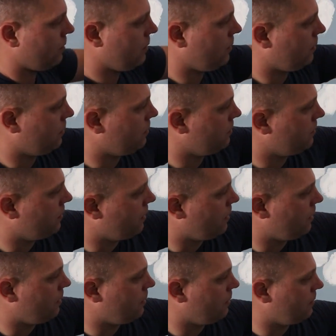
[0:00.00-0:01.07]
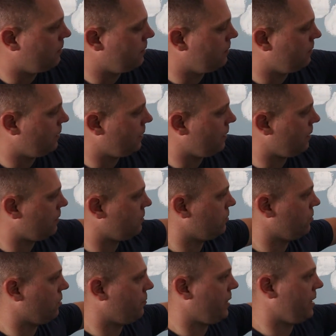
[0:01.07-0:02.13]
and do
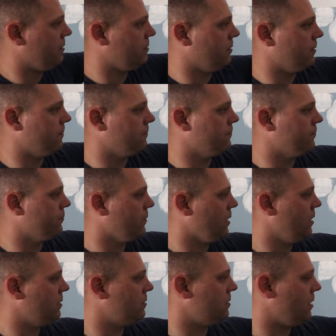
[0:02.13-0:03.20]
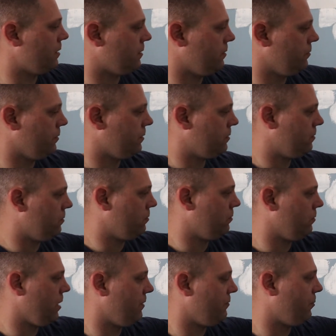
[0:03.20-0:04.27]
your painting, it's not going
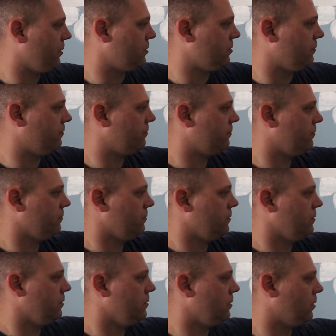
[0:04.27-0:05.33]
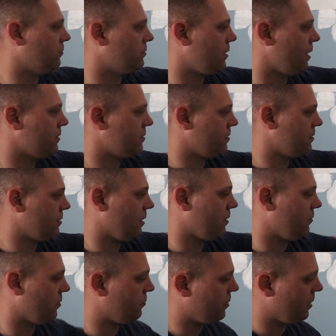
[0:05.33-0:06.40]
to have a bunch of dust inside
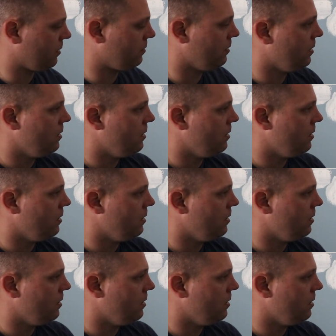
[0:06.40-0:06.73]
of your paint.